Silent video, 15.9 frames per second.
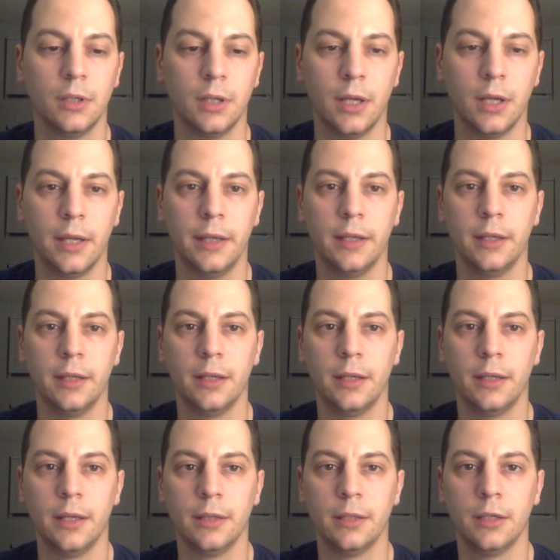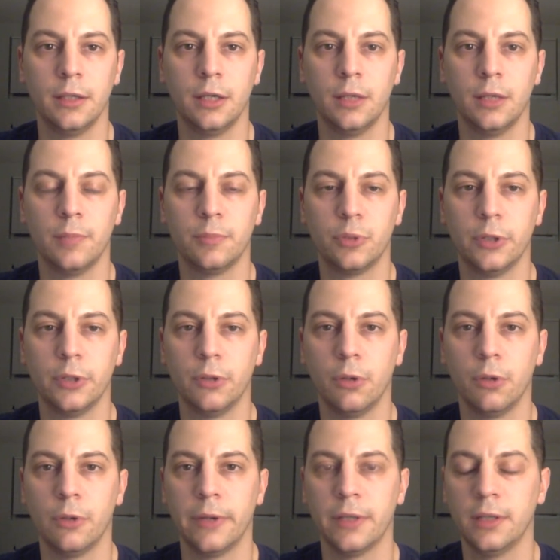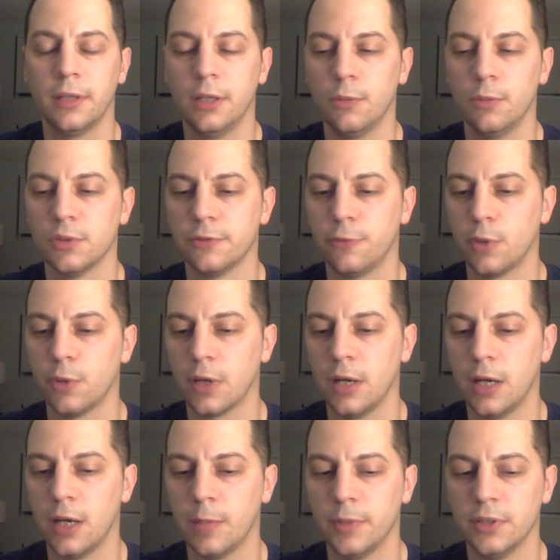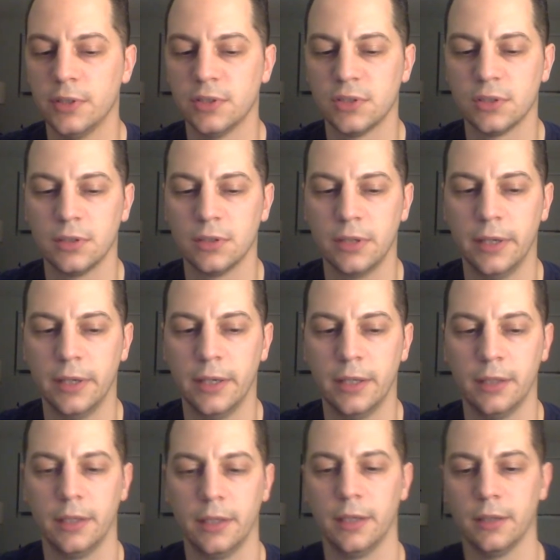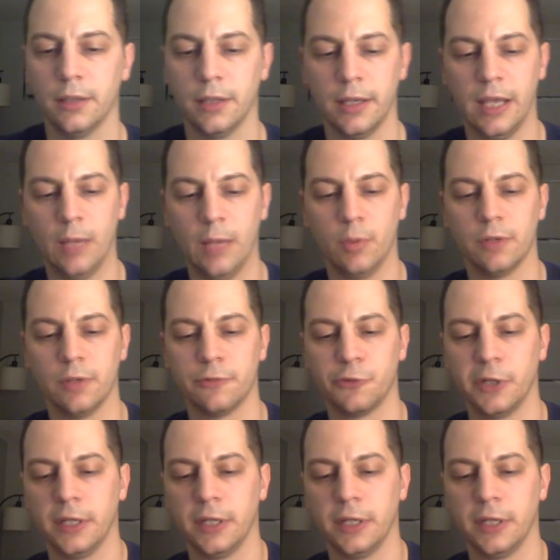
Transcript: I ended up pre-ordering, I think it was 4 copies. And it came with a free